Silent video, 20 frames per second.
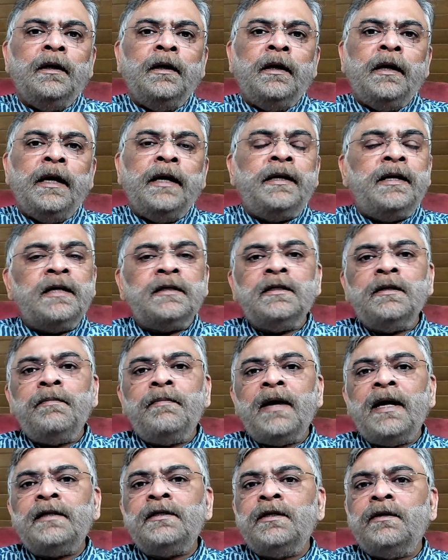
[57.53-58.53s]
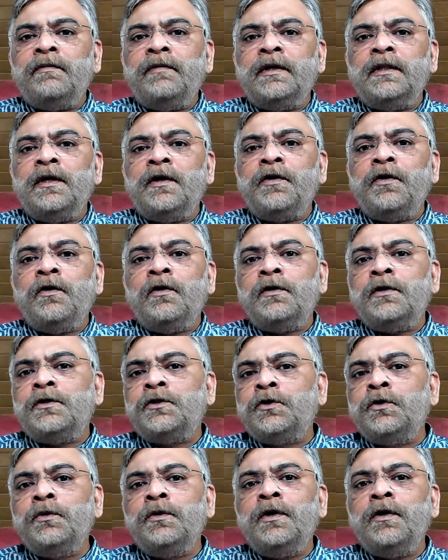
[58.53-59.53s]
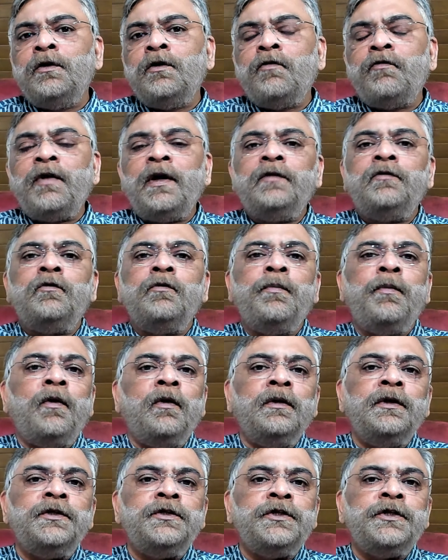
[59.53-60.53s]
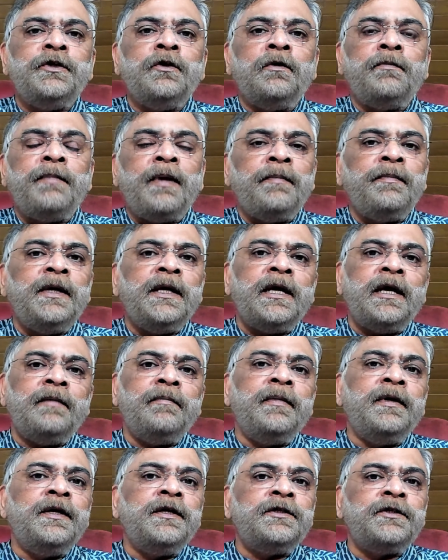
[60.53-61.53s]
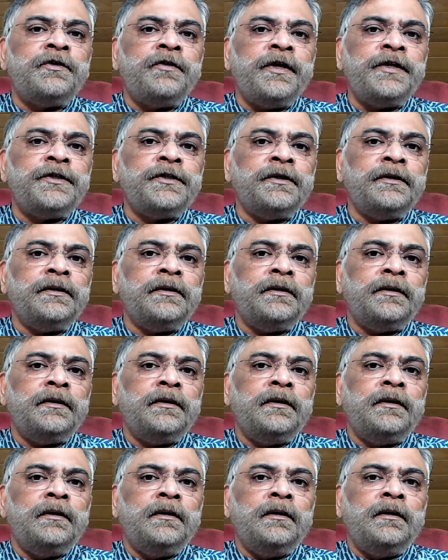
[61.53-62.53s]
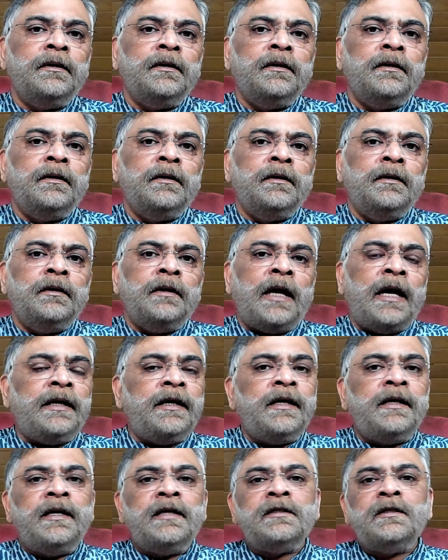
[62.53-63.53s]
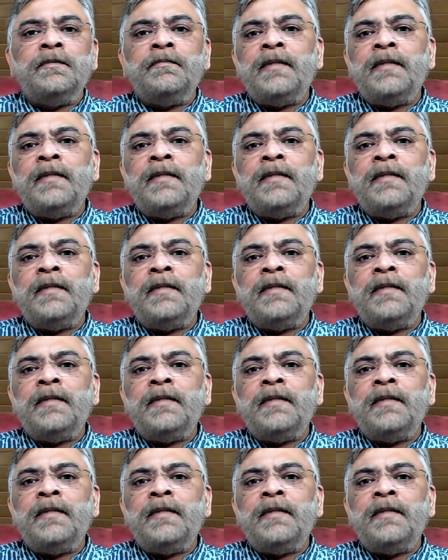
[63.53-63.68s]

It doesn't matter whether you're a student of anthropology or public administration, and it doesn't